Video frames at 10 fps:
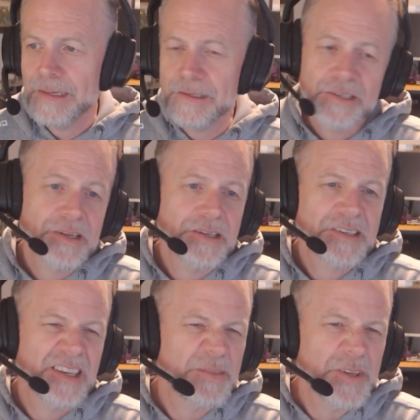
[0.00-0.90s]
It
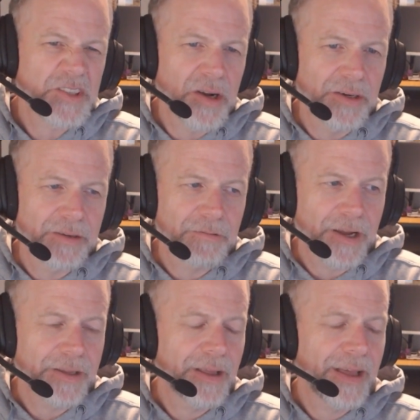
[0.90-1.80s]
just gets me started,
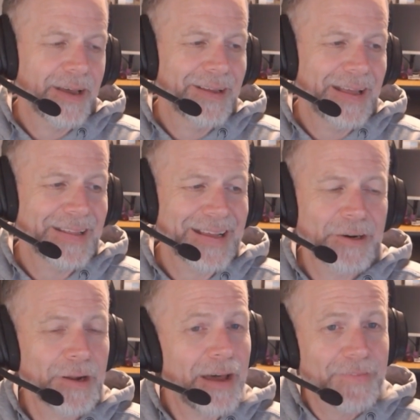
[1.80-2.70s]
right? And I
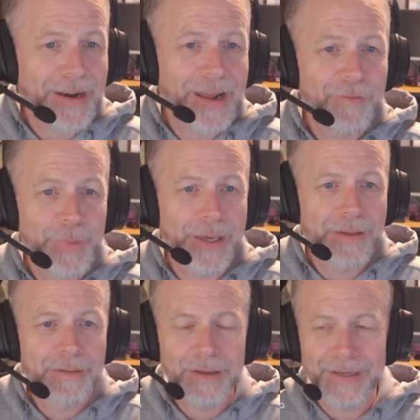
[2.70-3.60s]
don't have that. I have
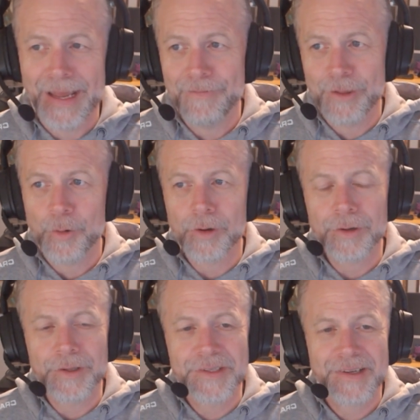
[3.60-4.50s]
me, and I have the oracles.